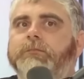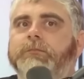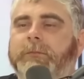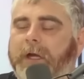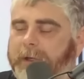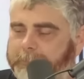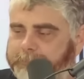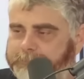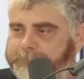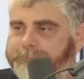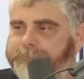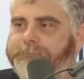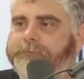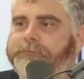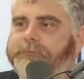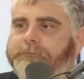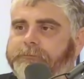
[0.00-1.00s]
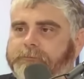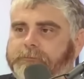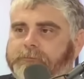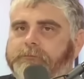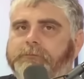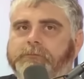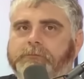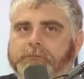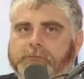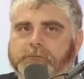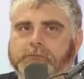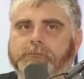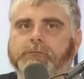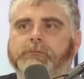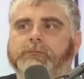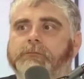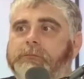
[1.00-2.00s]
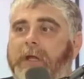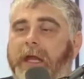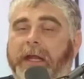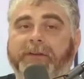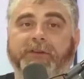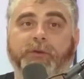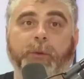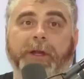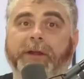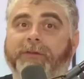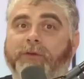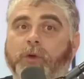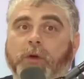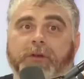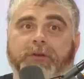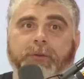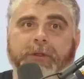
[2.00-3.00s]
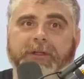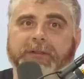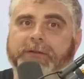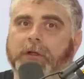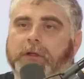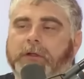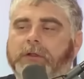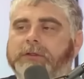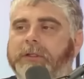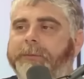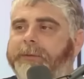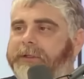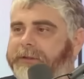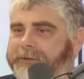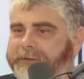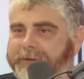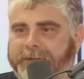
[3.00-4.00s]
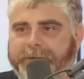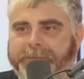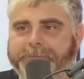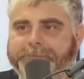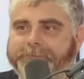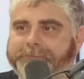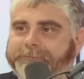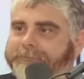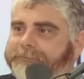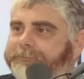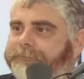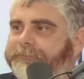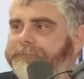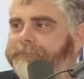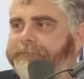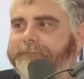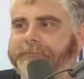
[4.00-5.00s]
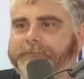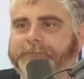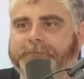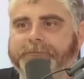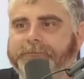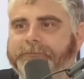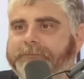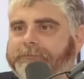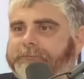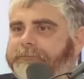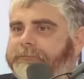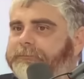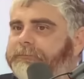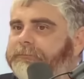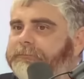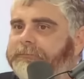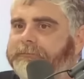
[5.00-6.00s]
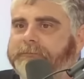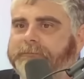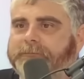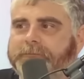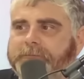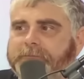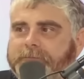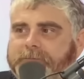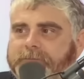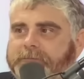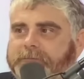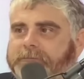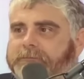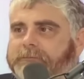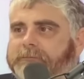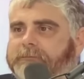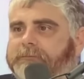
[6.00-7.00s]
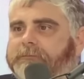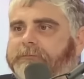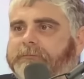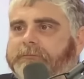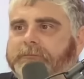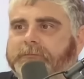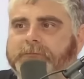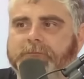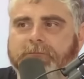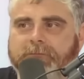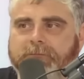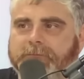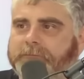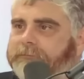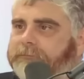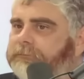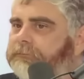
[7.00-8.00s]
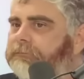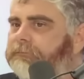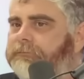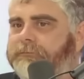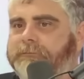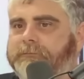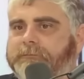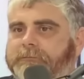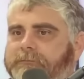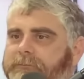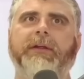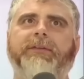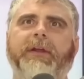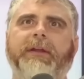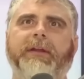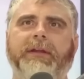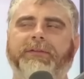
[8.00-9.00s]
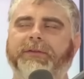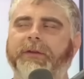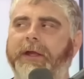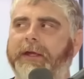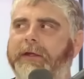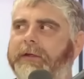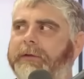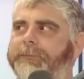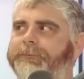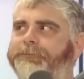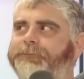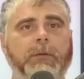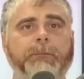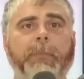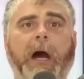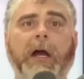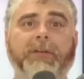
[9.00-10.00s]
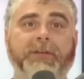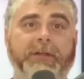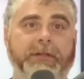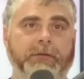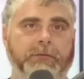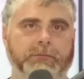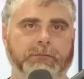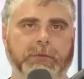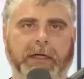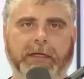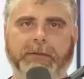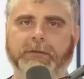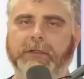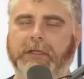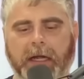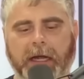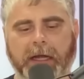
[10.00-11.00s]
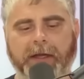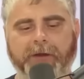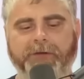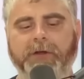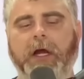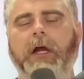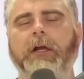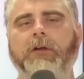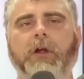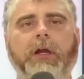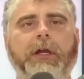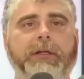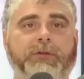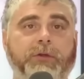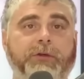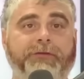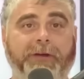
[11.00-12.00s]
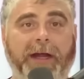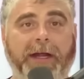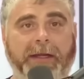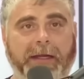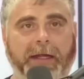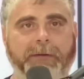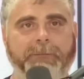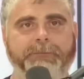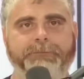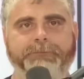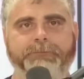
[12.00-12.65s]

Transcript: which in turn, you know, they're connected with BlackRock. And Sweet, of course, we. all they've got one yeah. too. It's like you guys got to understand, like BlackRock doesn't play to lose at all, mm, like, mm, at mm. all. It's like this, like boxing, right? I have not gone into a fight yet